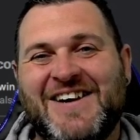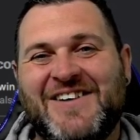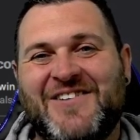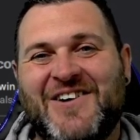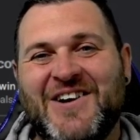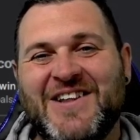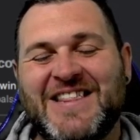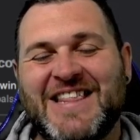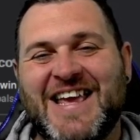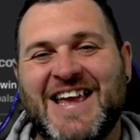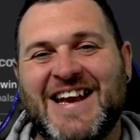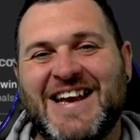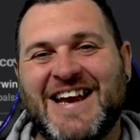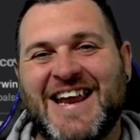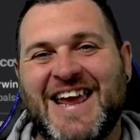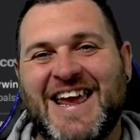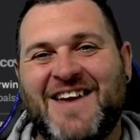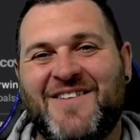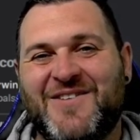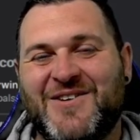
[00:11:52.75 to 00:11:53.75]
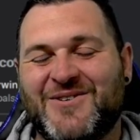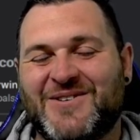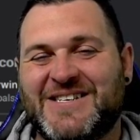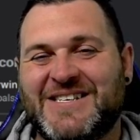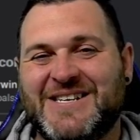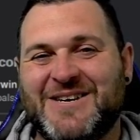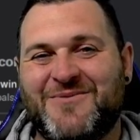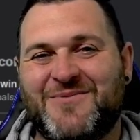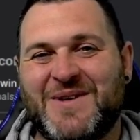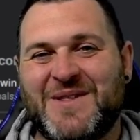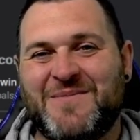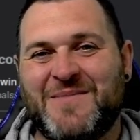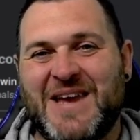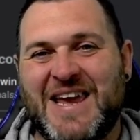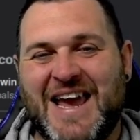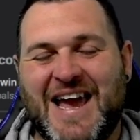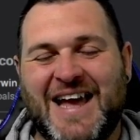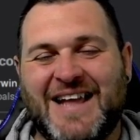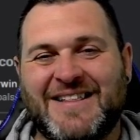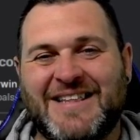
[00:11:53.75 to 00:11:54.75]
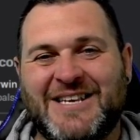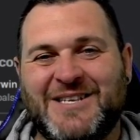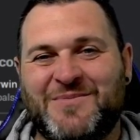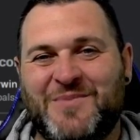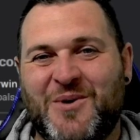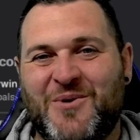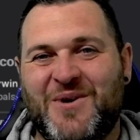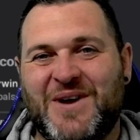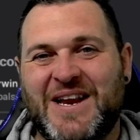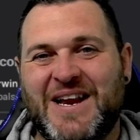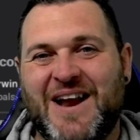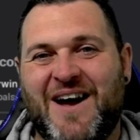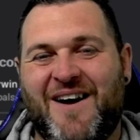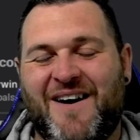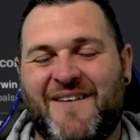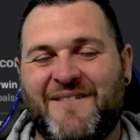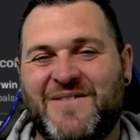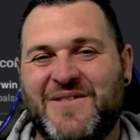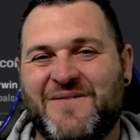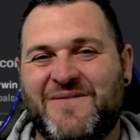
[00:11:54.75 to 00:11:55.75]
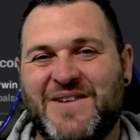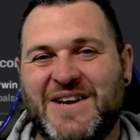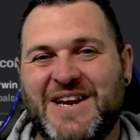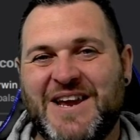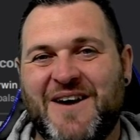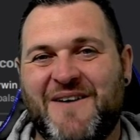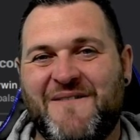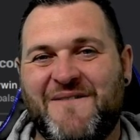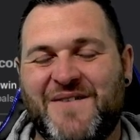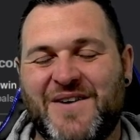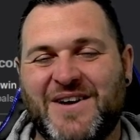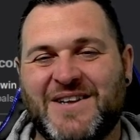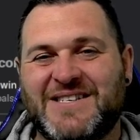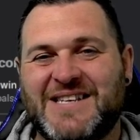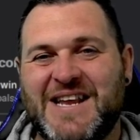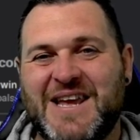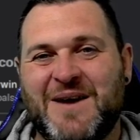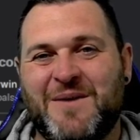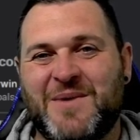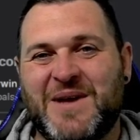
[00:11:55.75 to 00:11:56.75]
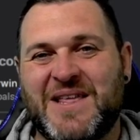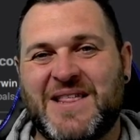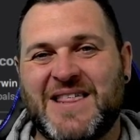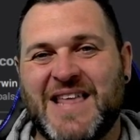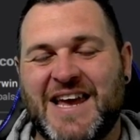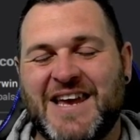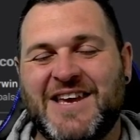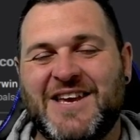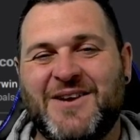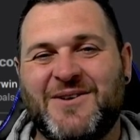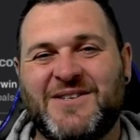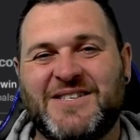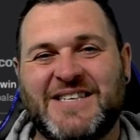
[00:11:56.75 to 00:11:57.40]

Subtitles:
Right then, if you're still with me at this point of the video, firstly, a big thank you.